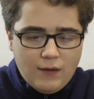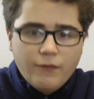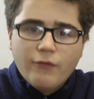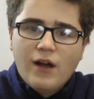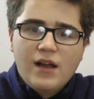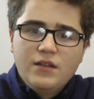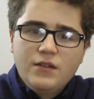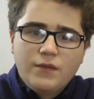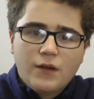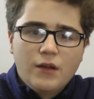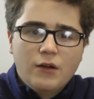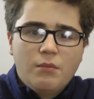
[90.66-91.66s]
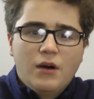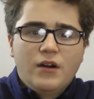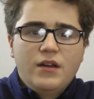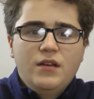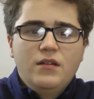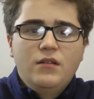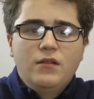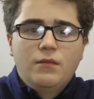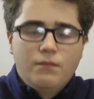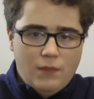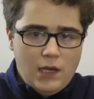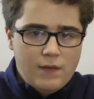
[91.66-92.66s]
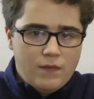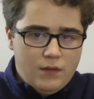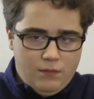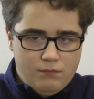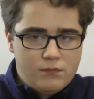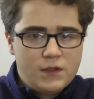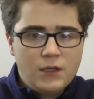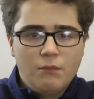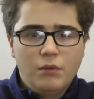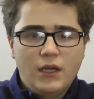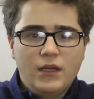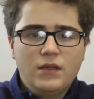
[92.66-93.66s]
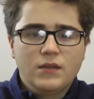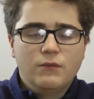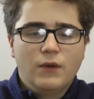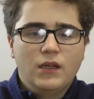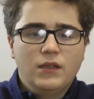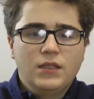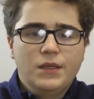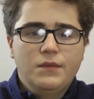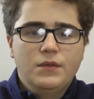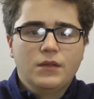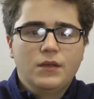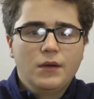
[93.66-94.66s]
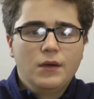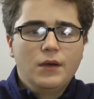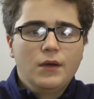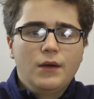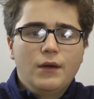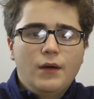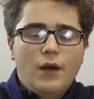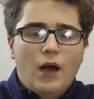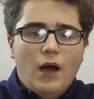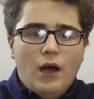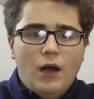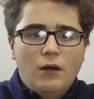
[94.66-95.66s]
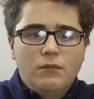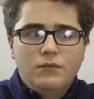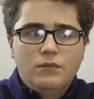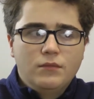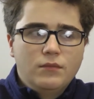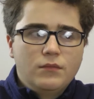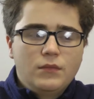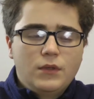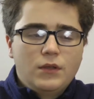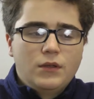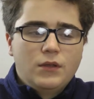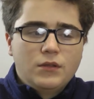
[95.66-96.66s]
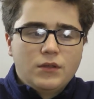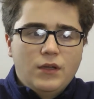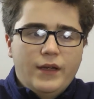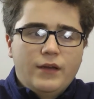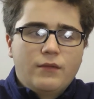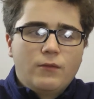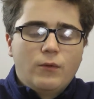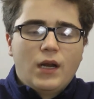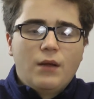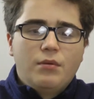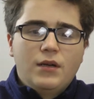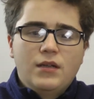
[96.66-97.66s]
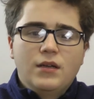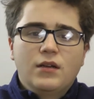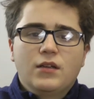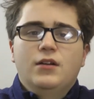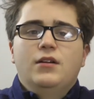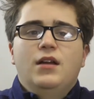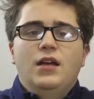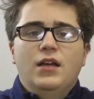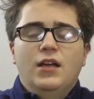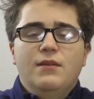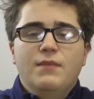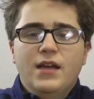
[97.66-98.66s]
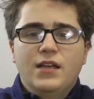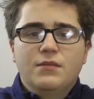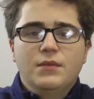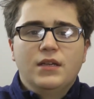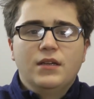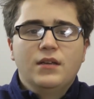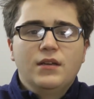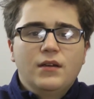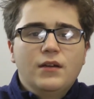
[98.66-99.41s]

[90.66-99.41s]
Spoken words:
friends for their parties, even siblings and relatives. So like, when I play the clarinet, it makes me